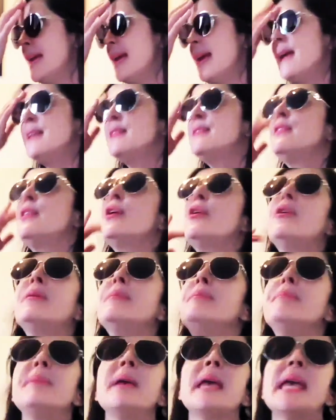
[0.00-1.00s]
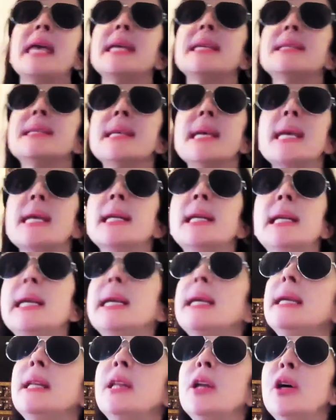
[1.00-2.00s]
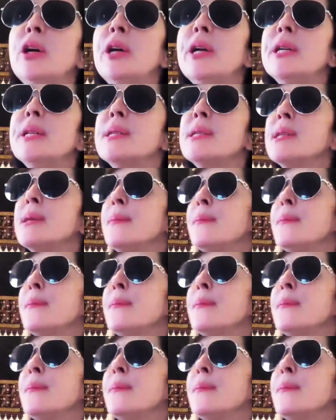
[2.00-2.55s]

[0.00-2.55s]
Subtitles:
and their amazing leaders.